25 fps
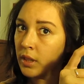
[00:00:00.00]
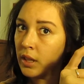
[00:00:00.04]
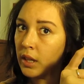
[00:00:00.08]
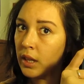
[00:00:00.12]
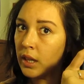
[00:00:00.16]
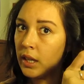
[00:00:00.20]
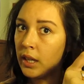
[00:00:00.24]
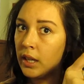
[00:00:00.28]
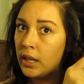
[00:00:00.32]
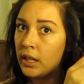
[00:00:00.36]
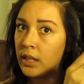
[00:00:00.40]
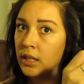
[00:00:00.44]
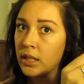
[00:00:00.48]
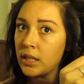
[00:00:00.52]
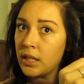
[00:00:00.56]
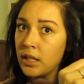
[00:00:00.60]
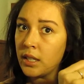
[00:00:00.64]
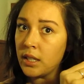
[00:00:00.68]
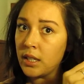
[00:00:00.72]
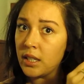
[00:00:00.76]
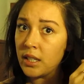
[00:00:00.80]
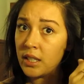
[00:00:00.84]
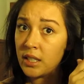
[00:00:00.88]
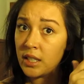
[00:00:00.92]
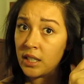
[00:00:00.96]
And
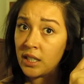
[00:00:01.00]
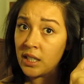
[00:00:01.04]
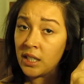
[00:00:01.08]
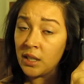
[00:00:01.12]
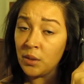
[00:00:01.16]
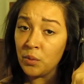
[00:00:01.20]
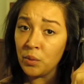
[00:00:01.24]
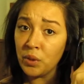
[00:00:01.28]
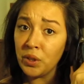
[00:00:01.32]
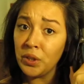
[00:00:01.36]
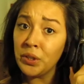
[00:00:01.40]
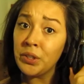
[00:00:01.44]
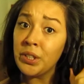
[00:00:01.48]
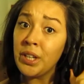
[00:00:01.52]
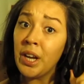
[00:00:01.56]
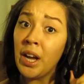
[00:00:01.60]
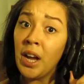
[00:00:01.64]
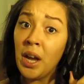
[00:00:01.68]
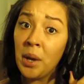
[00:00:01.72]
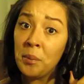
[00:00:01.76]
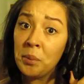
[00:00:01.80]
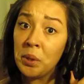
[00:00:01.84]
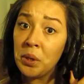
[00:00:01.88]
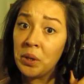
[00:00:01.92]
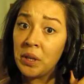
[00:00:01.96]
since this is in real
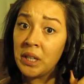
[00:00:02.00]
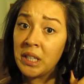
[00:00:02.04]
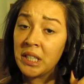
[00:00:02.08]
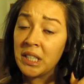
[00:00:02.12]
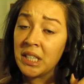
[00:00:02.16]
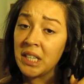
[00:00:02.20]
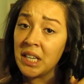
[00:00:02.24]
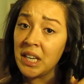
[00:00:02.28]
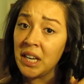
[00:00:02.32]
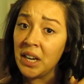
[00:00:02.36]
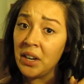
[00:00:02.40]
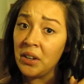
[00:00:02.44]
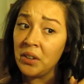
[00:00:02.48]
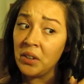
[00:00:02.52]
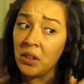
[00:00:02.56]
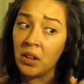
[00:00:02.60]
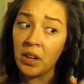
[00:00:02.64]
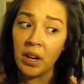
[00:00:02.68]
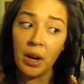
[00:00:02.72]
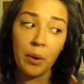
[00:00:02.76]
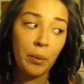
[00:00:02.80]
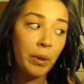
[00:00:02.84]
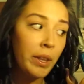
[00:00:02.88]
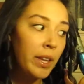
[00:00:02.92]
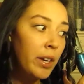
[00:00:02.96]
time, you can see how
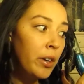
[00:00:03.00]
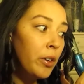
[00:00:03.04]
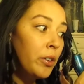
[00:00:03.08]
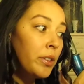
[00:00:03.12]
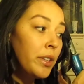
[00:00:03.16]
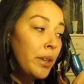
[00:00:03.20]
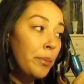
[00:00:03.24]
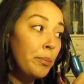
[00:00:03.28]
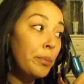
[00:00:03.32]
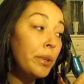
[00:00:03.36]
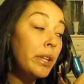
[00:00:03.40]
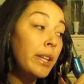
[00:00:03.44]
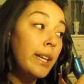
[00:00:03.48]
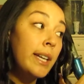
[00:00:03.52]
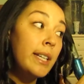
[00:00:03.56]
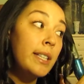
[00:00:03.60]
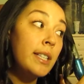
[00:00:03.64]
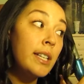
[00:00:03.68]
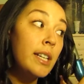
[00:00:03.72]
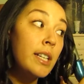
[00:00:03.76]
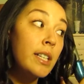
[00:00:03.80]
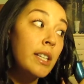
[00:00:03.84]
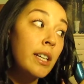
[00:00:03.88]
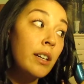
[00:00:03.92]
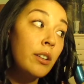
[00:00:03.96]
long I really hold them. Please
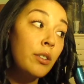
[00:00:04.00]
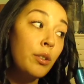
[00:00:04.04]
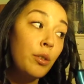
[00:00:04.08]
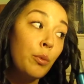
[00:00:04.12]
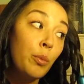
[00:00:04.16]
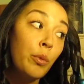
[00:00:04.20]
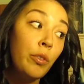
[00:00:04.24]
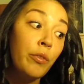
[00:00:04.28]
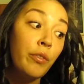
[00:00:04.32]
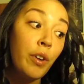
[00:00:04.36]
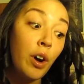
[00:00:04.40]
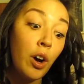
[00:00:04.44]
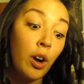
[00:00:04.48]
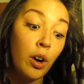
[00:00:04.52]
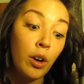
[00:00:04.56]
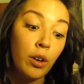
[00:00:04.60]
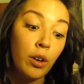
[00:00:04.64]
get down here, we'll fall.